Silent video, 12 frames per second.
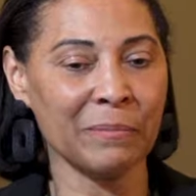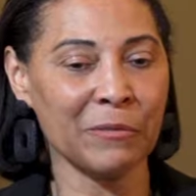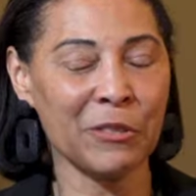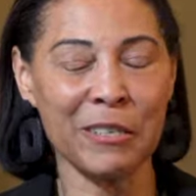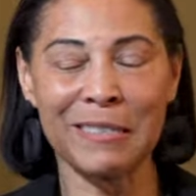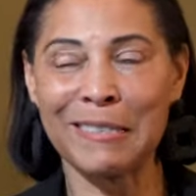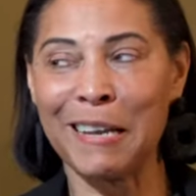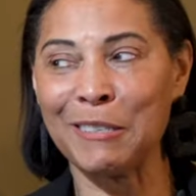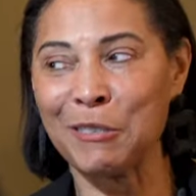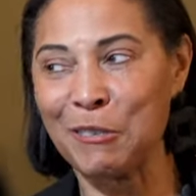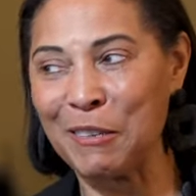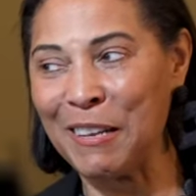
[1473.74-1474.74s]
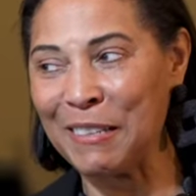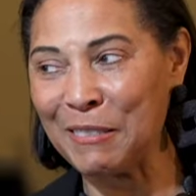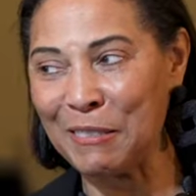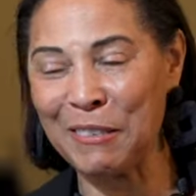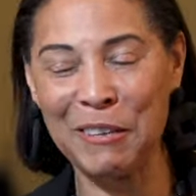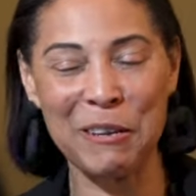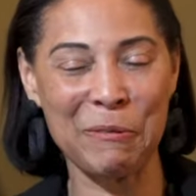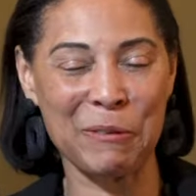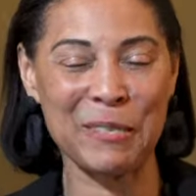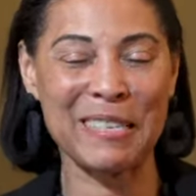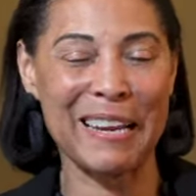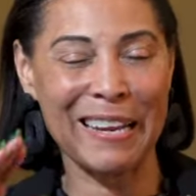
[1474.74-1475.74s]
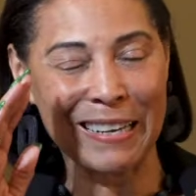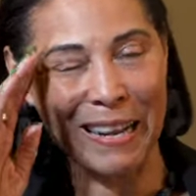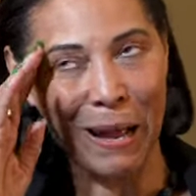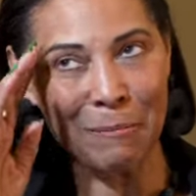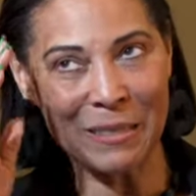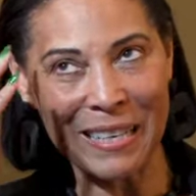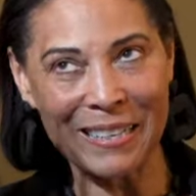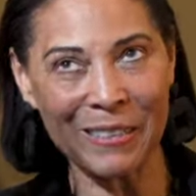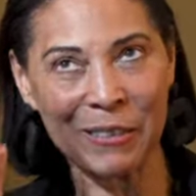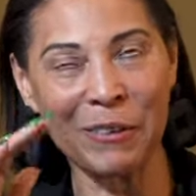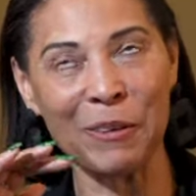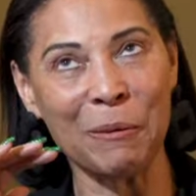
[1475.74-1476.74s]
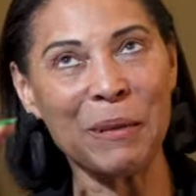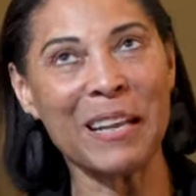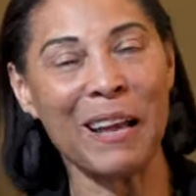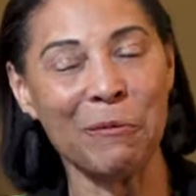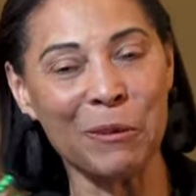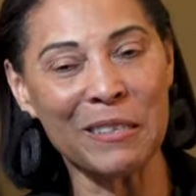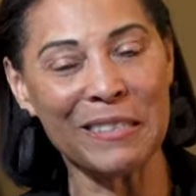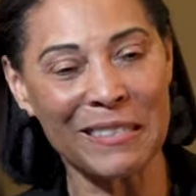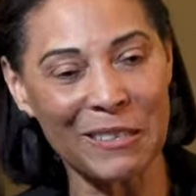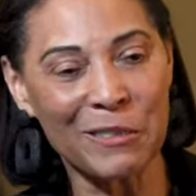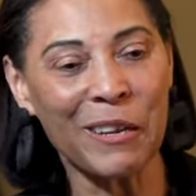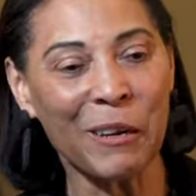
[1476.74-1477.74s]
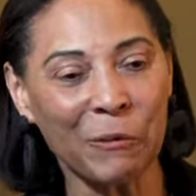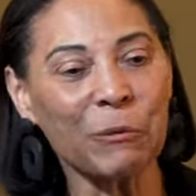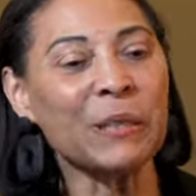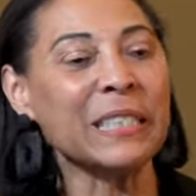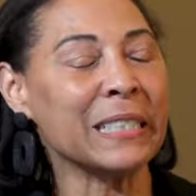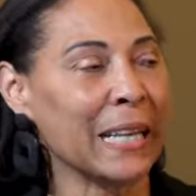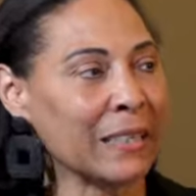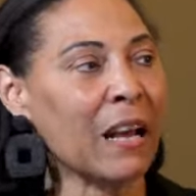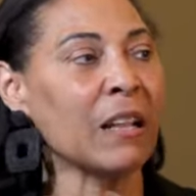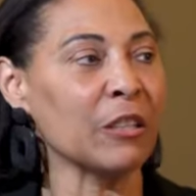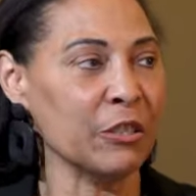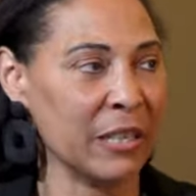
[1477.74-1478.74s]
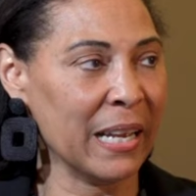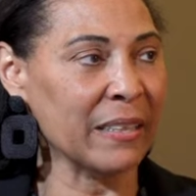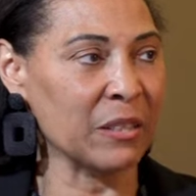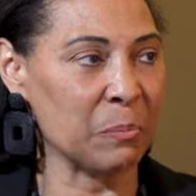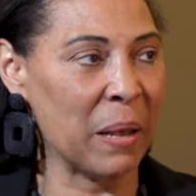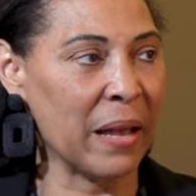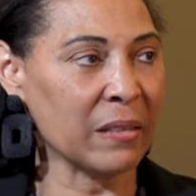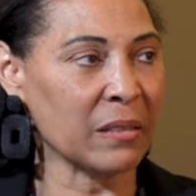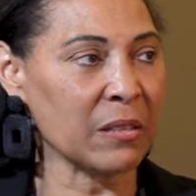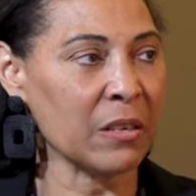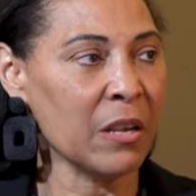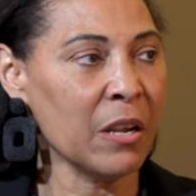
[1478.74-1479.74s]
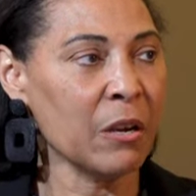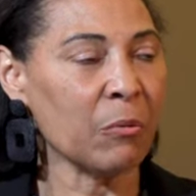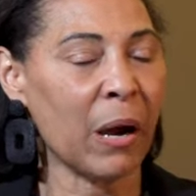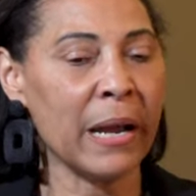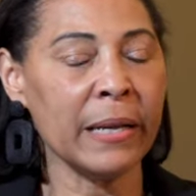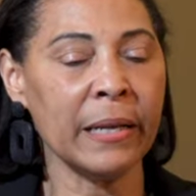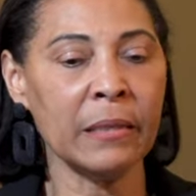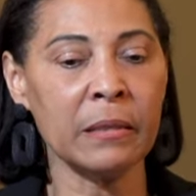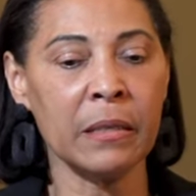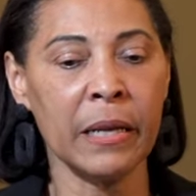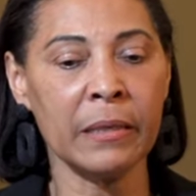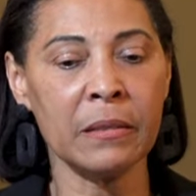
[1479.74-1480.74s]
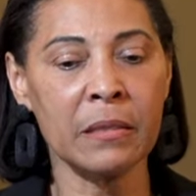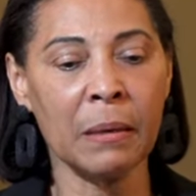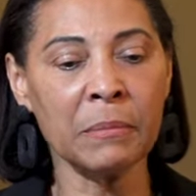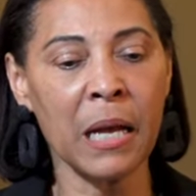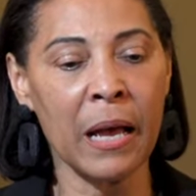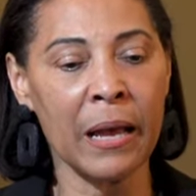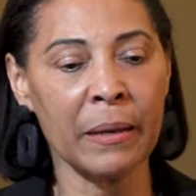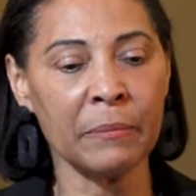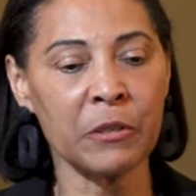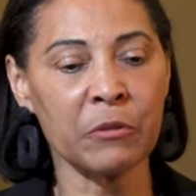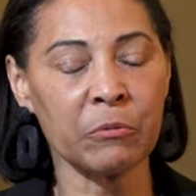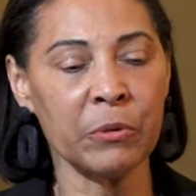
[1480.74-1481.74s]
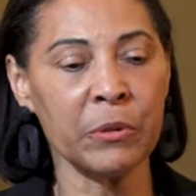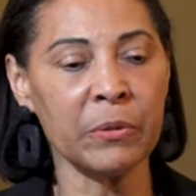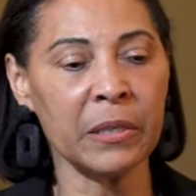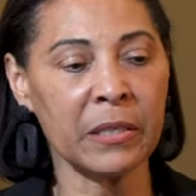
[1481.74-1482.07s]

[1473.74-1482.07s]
just as you were saying, I'm sitting here and going, oh my God, well, this is really technology at its best, right? And sometimes through the